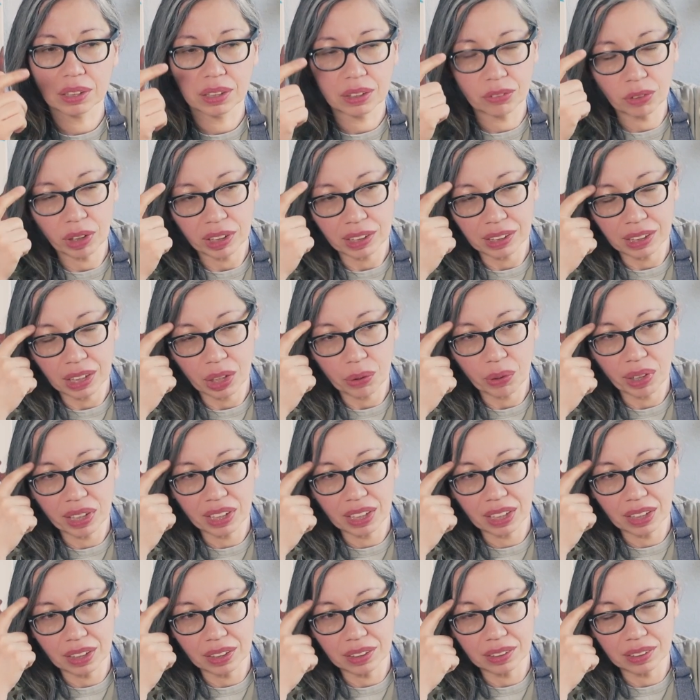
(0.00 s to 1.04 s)
Right now,
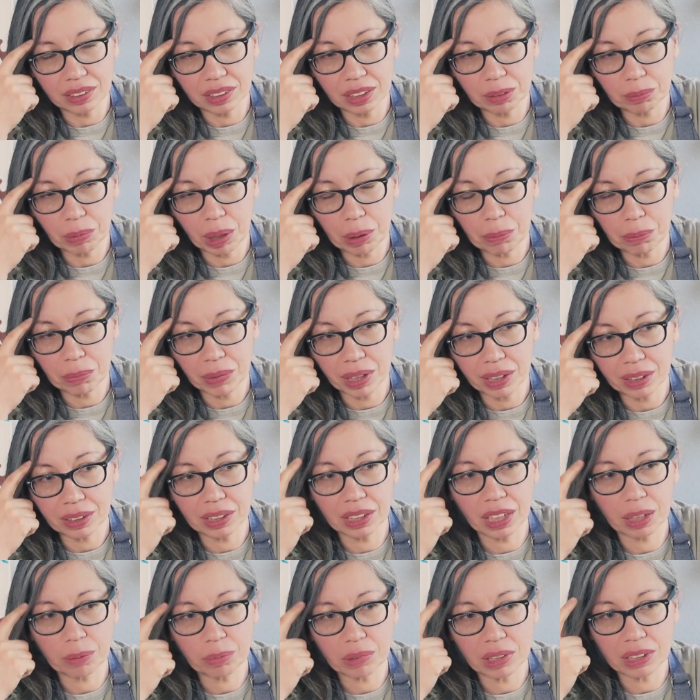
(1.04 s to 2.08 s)
in my
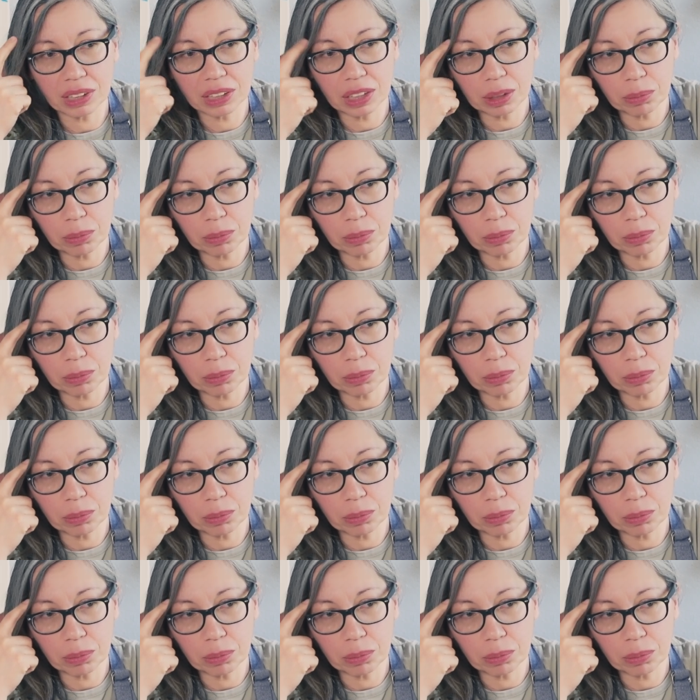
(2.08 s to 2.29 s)
mind came this